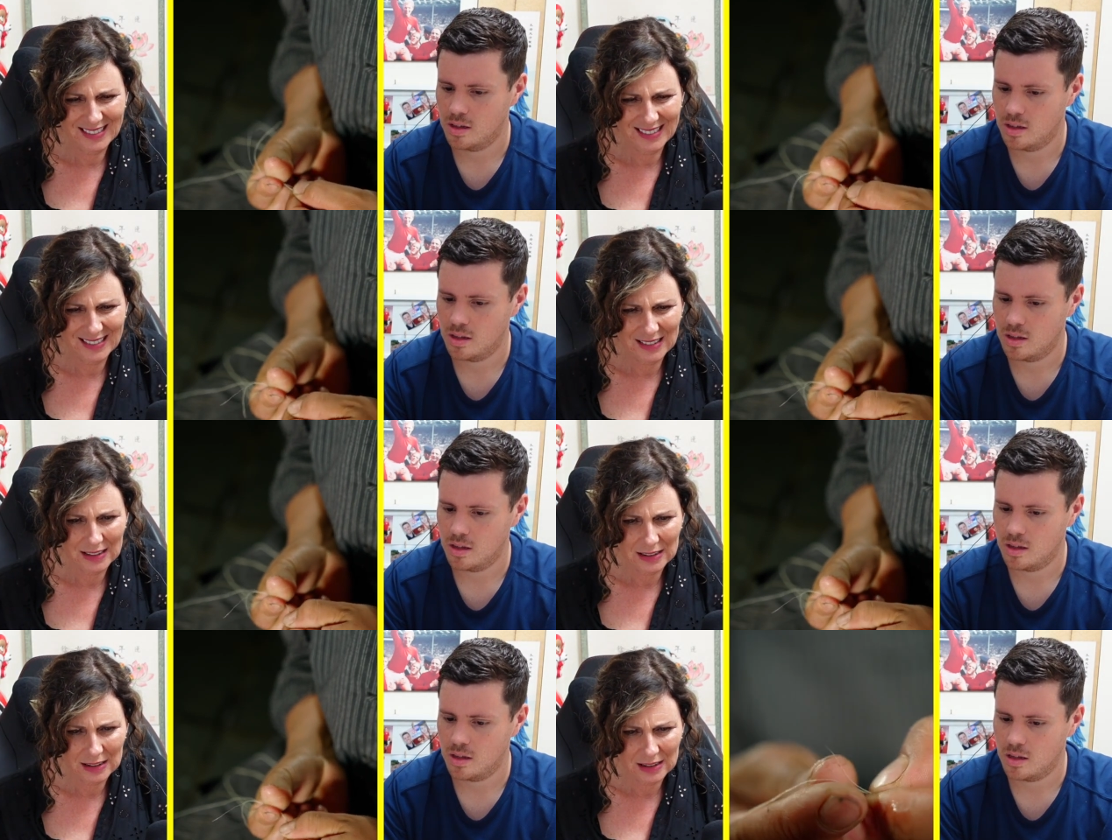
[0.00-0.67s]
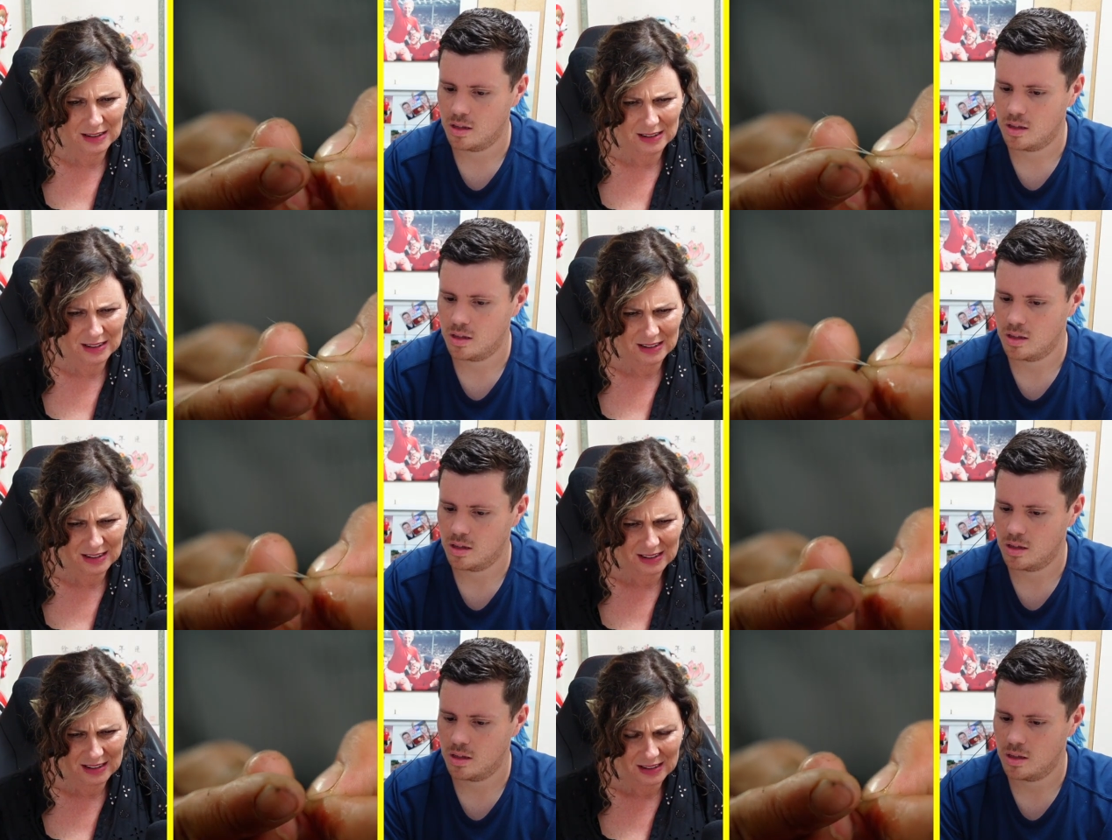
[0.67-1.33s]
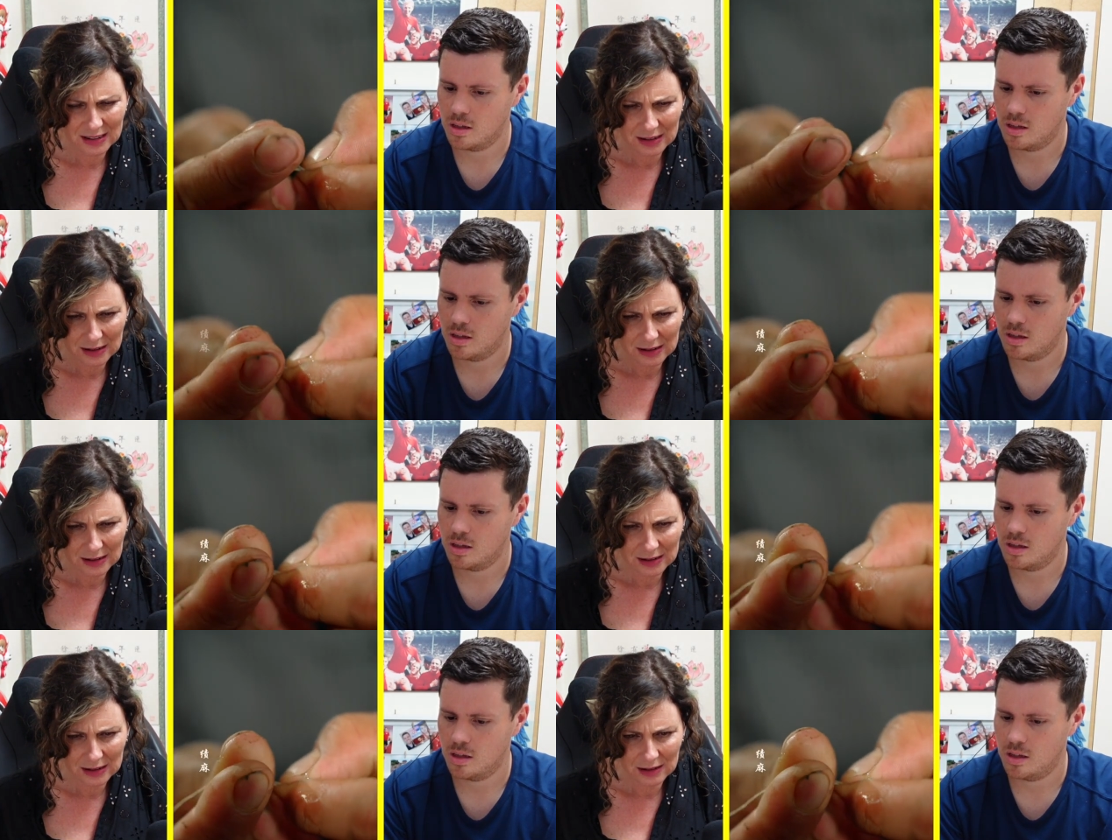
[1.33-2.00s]

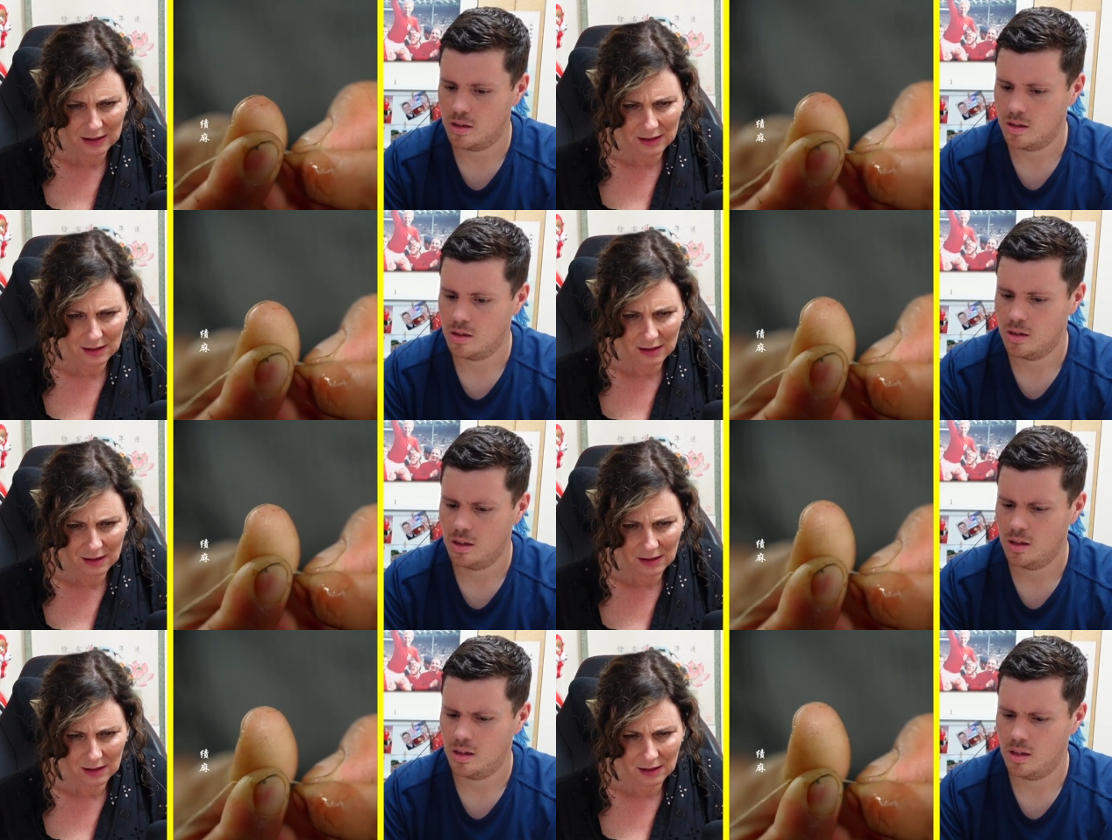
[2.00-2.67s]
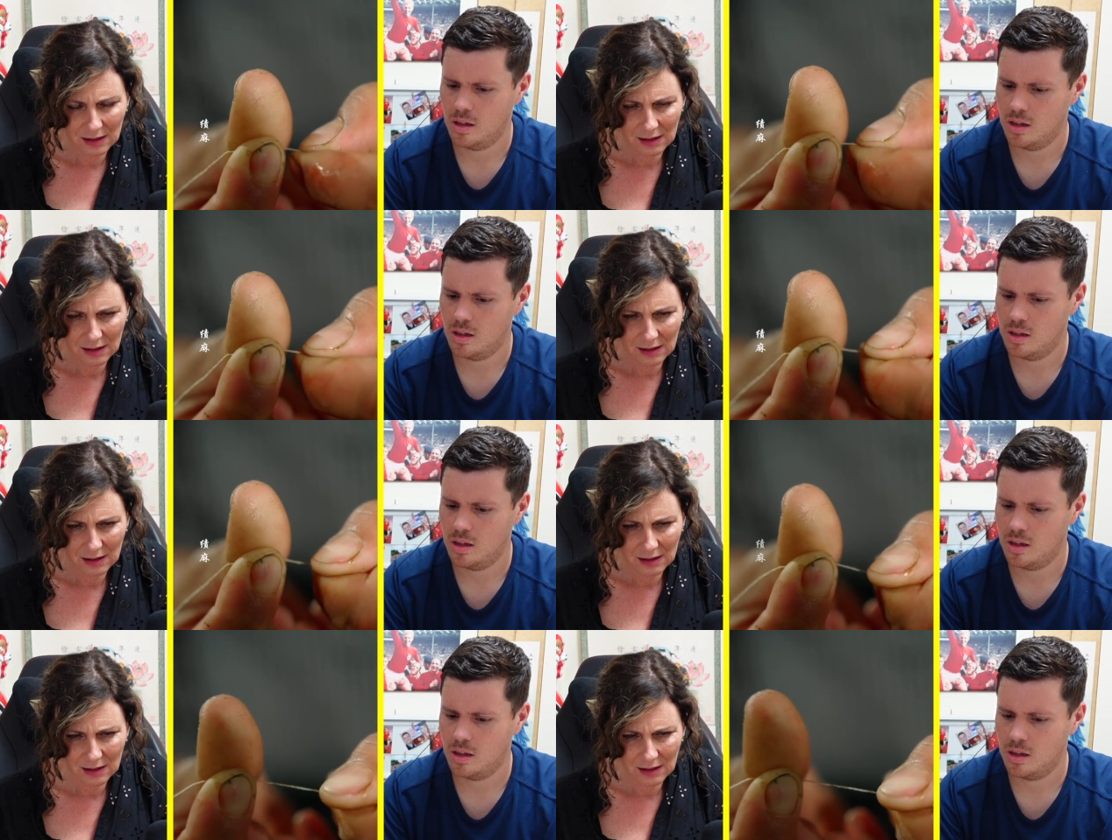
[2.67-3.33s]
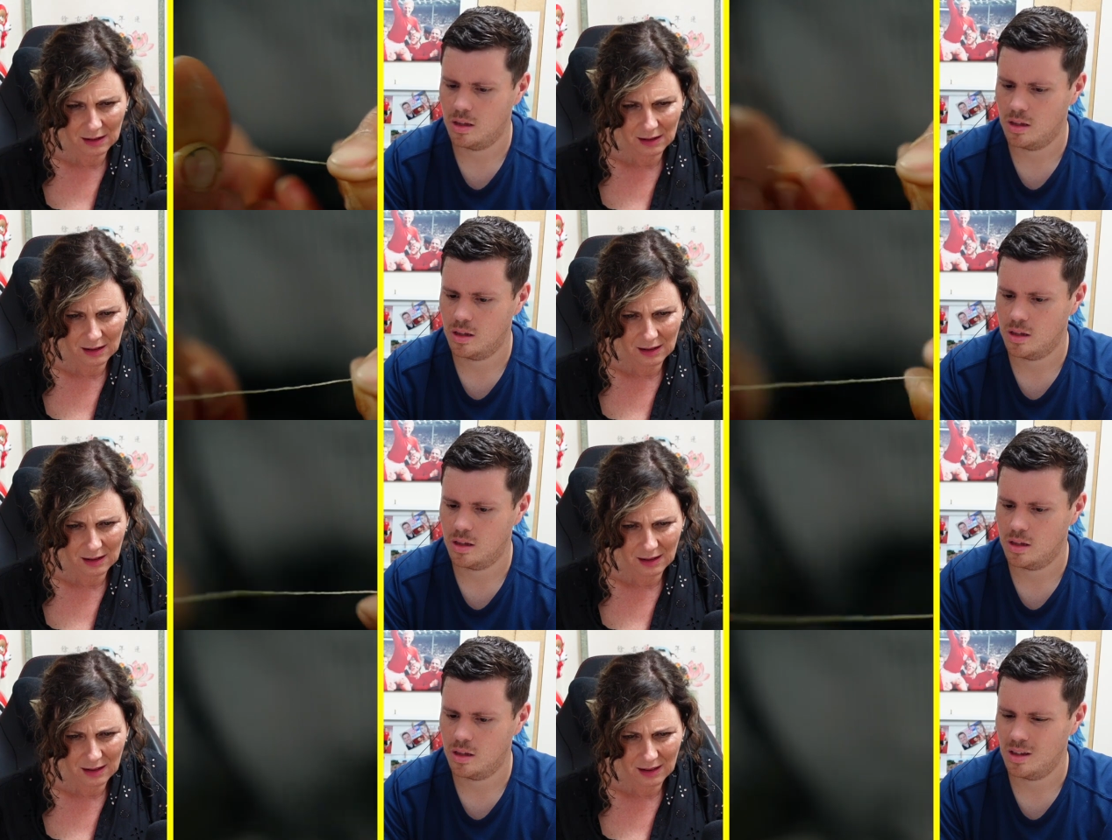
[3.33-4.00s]

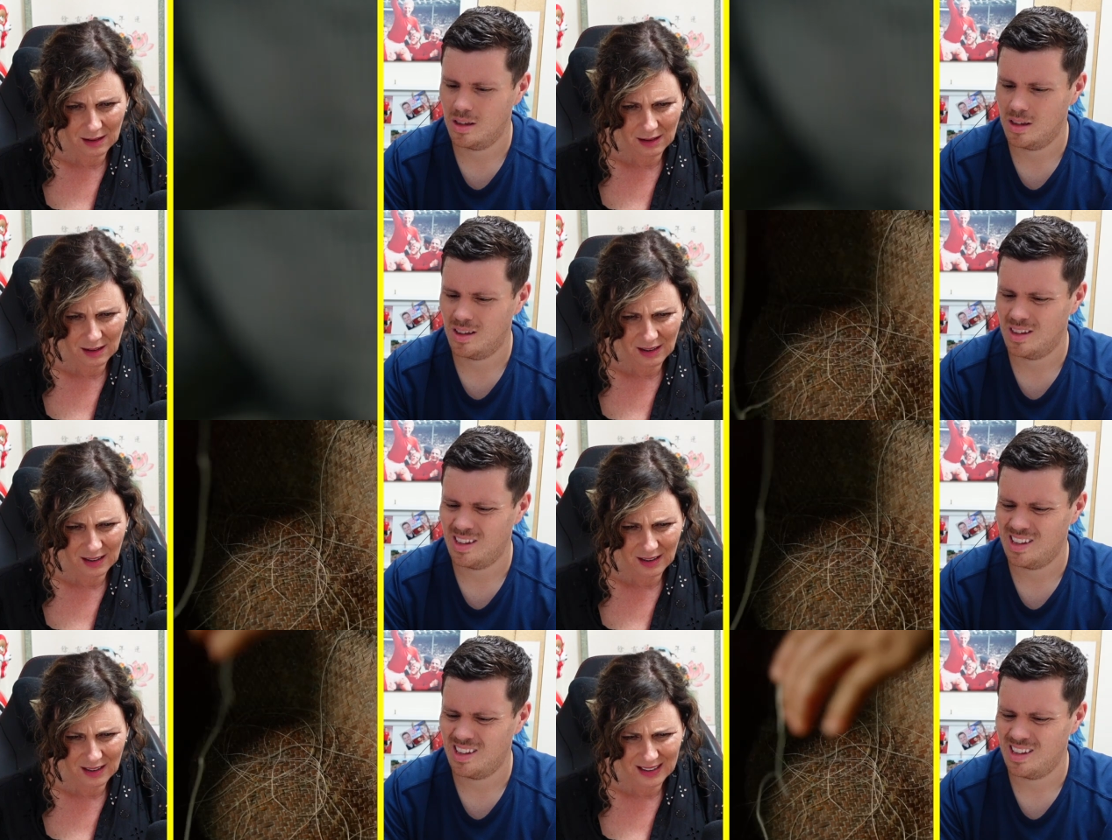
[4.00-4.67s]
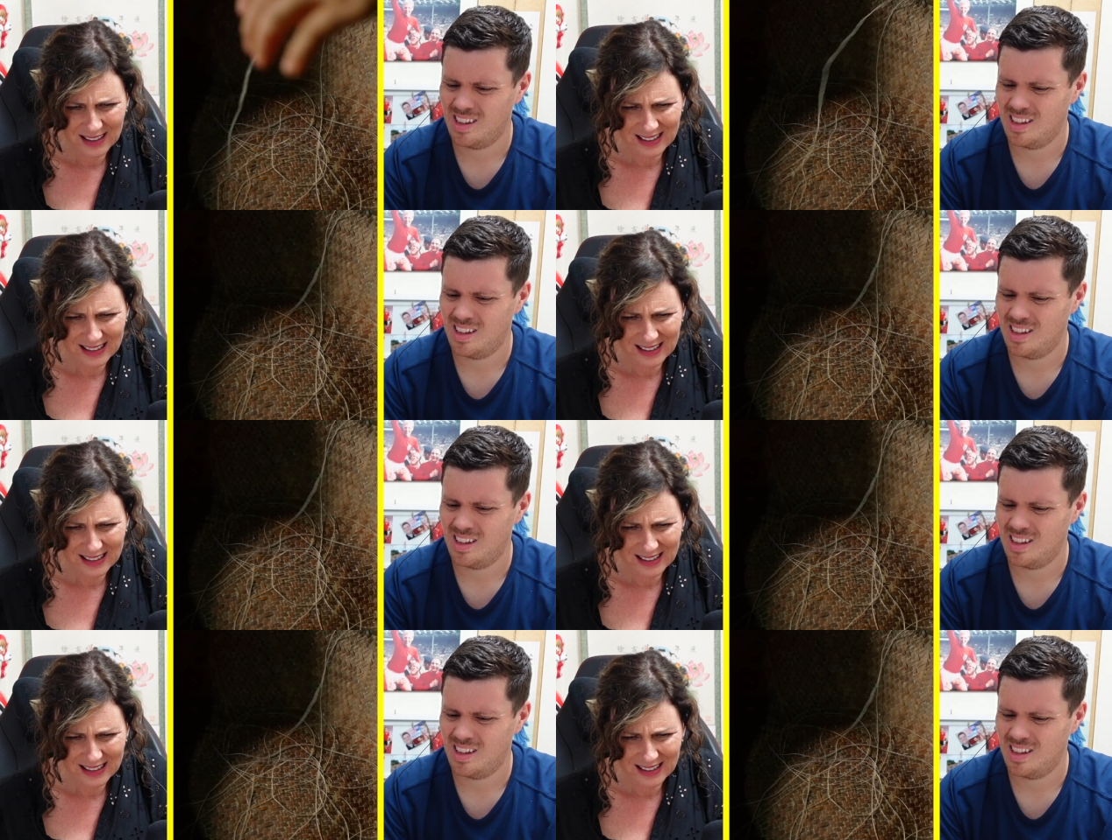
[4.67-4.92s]
Nobody speaks.